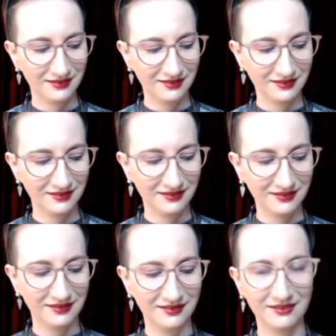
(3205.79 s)
He's got
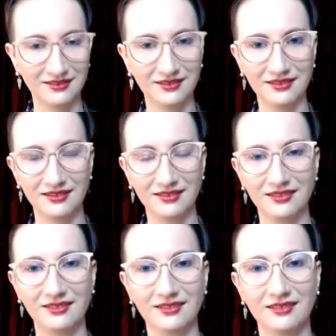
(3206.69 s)
that like cool like
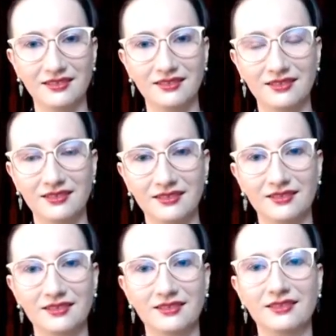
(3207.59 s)
little Cheshire cat
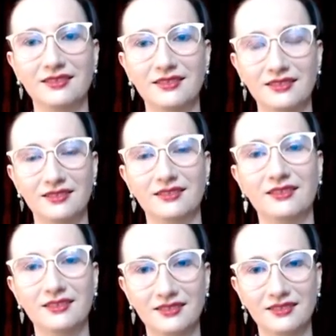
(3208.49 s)
thing going on.
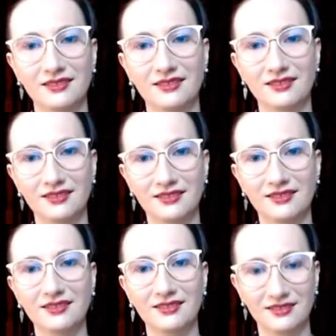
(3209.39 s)
Like,
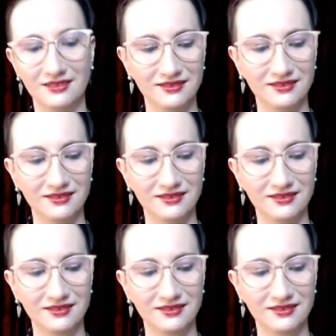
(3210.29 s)
I need to